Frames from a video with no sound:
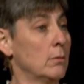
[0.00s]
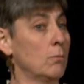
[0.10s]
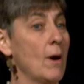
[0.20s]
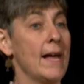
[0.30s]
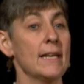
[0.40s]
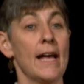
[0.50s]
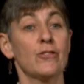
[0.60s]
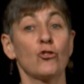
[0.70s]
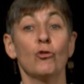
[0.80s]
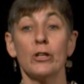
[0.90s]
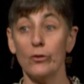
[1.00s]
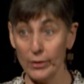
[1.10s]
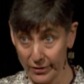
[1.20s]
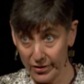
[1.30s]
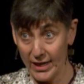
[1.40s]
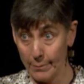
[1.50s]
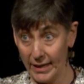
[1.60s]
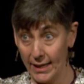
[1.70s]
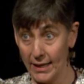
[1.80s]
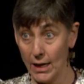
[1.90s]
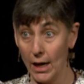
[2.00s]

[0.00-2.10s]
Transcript: when has critical listening been